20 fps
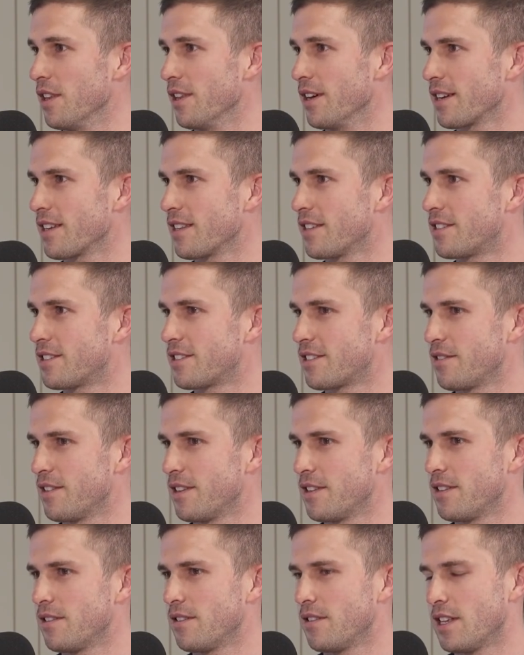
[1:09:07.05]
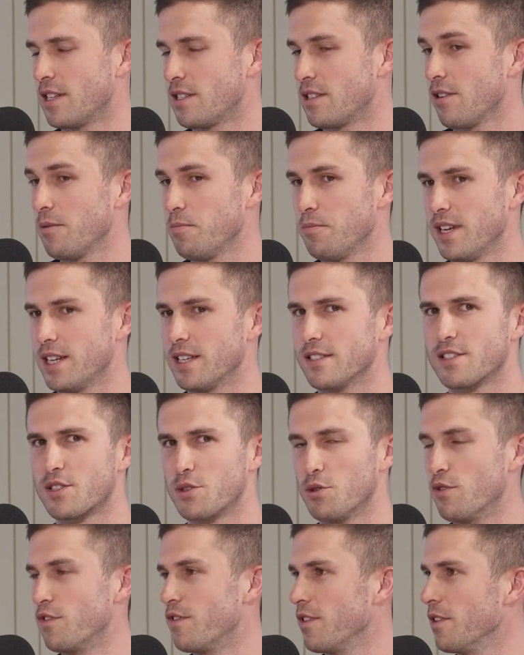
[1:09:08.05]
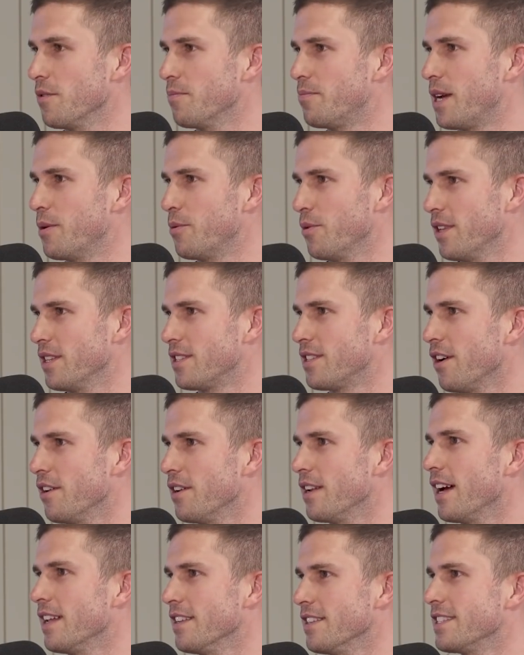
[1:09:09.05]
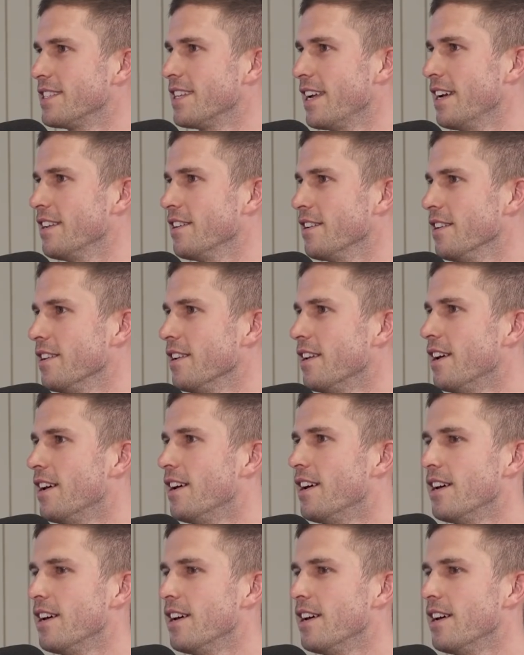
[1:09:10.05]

Like it's like being at school for the people that don't understand it.